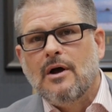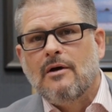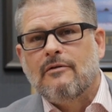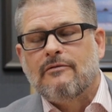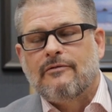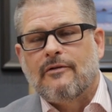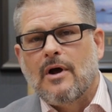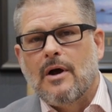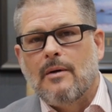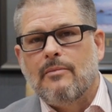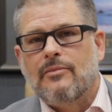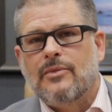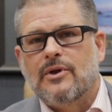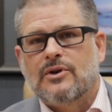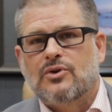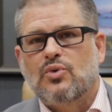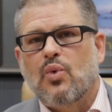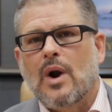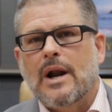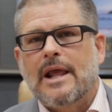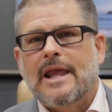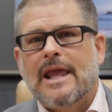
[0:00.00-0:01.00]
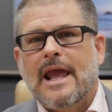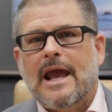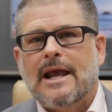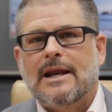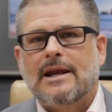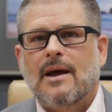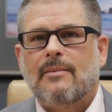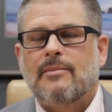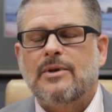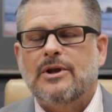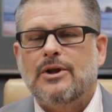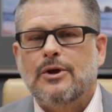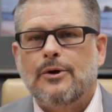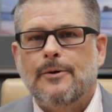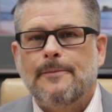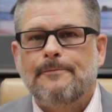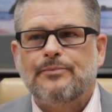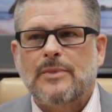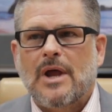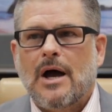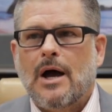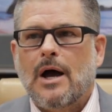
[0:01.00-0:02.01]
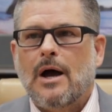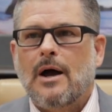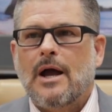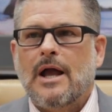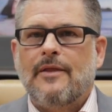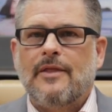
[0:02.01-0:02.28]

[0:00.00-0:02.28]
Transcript: from the 20 kW,